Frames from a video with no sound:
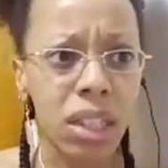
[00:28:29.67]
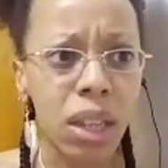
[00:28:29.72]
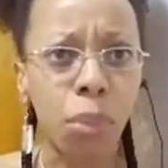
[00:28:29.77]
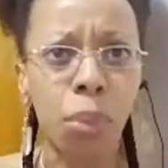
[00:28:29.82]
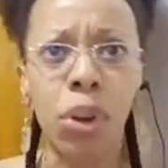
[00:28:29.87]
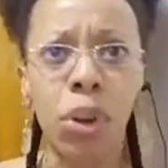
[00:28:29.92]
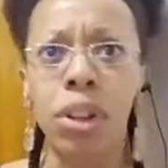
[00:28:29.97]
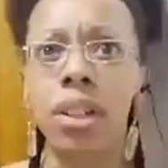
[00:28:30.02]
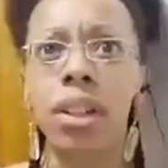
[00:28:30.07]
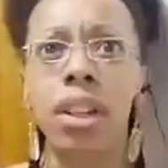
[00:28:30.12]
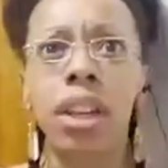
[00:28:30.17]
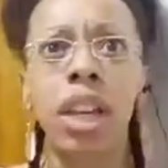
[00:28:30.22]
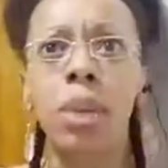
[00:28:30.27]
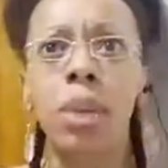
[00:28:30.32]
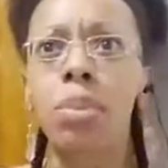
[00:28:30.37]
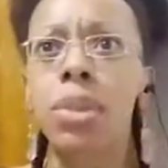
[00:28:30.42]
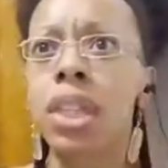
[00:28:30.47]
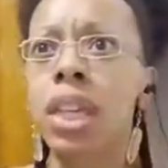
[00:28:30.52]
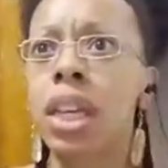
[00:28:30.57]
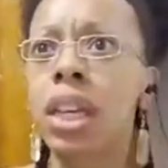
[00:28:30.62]
I'm going to
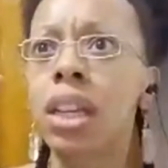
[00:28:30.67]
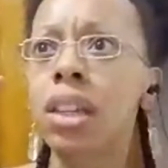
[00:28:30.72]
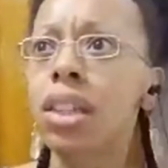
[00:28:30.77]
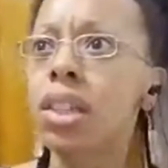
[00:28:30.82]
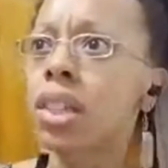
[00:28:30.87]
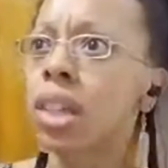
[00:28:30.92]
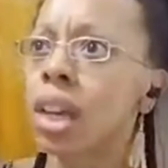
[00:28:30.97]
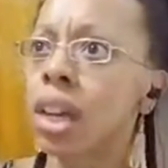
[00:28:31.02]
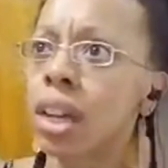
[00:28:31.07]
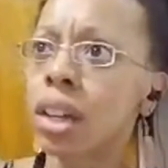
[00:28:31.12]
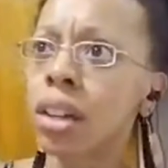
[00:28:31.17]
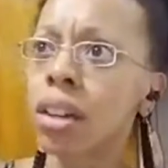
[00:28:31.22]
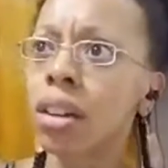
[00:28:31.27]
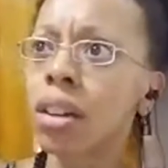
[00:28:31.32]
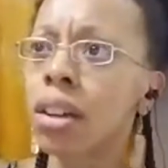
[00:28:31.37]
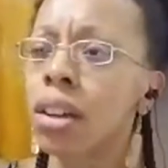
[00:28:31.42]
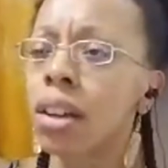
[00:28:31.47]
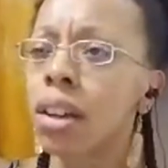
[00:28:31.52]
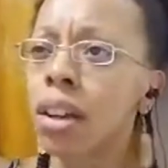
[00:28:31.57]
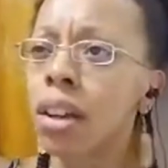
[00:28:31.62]
keep seeing the
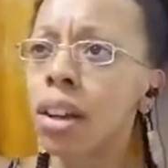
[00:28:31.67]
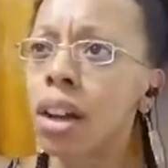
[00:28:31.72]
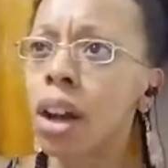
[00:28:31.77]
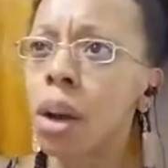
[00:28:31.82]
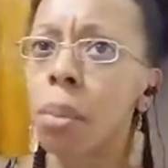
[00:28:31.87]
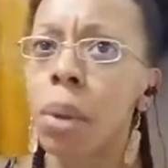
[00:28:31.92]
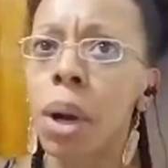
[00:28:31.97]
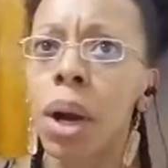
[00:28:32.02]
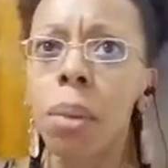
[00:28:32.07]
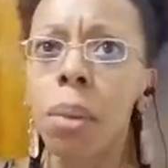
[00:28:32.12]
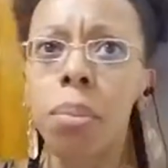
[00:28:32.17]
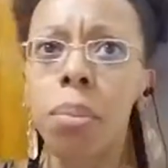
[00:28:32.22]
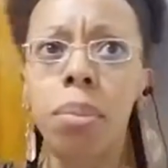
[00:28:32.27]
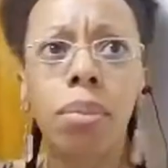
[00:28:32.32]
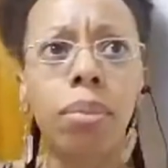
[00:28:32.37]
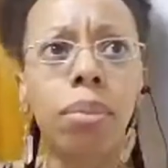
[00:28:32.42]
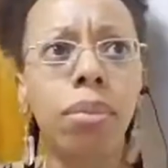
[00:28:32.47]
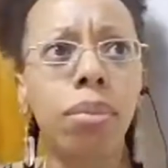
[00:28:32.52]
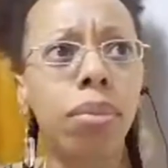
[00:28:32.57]
sun come up